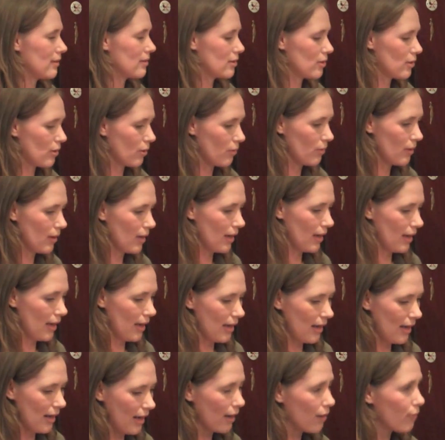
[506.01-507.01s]
So
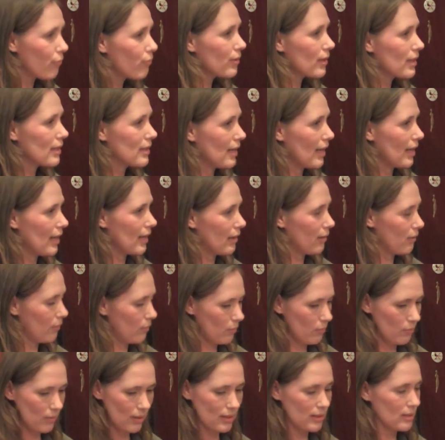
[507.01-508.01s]
every day
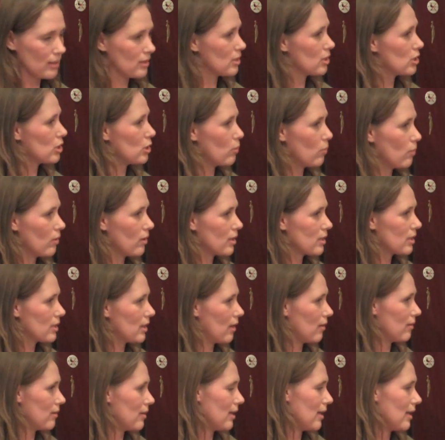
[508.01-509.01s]
when she walks
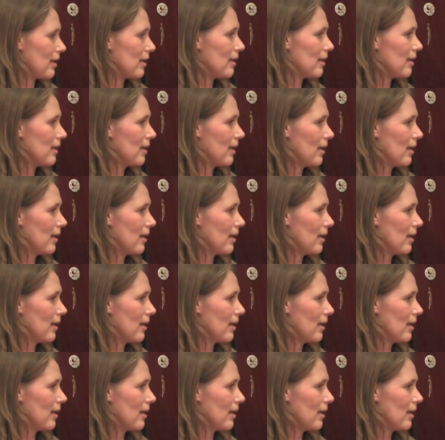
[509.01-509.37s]
out there,